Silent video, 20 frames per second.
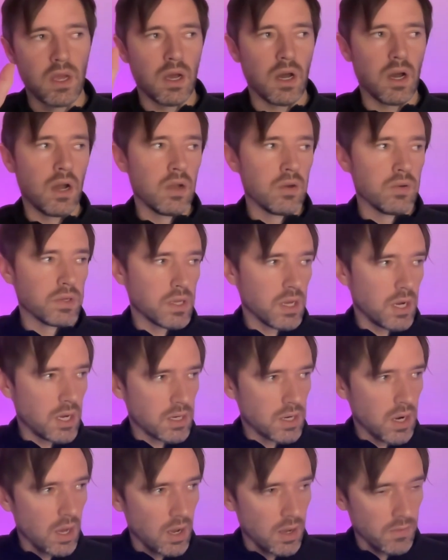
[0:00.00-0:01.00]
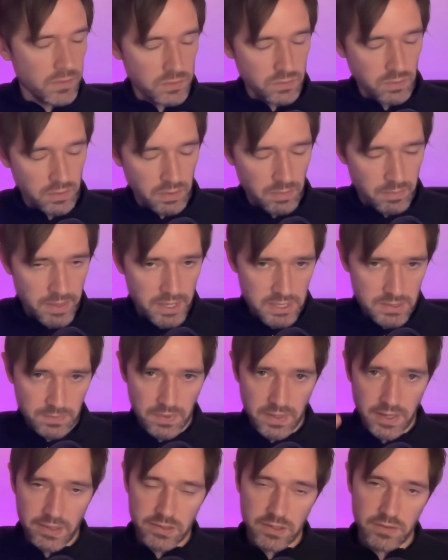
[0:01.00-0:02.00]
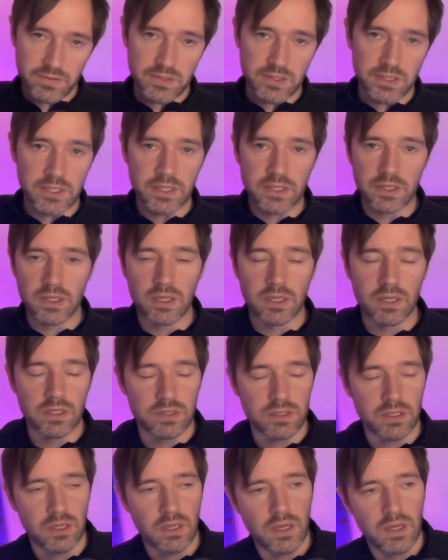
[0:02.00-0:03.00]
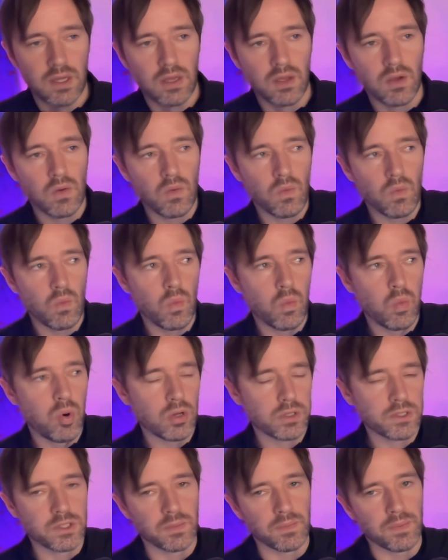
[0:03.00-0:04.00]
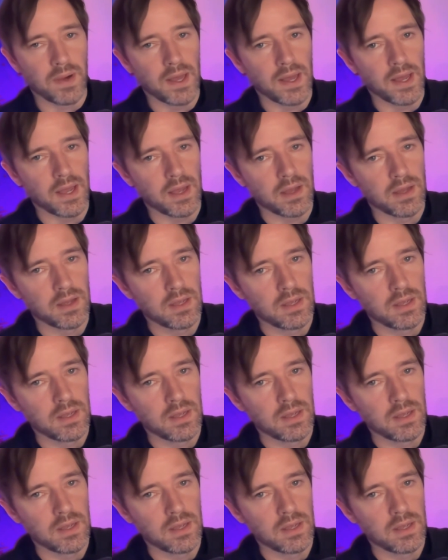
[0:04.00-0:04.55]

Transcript: Odegaard live is one of the best players I've seen in years. What a player.